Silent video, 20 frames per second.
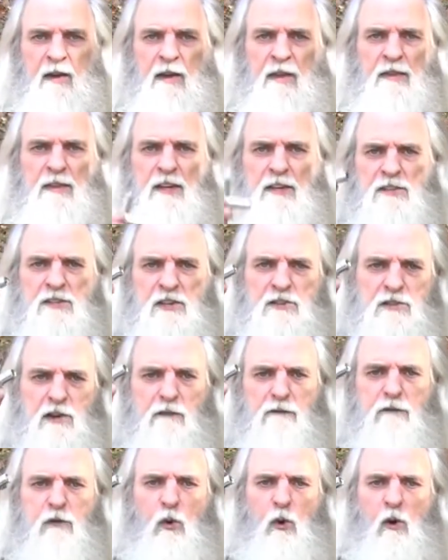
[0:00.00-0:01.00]
This is a
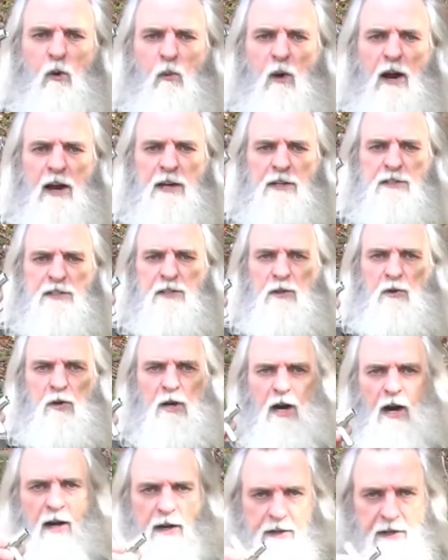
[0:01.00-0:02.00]
4-way
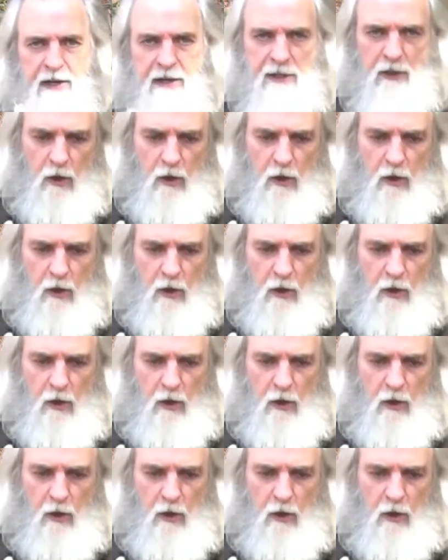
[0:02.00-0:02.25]
Silcock key.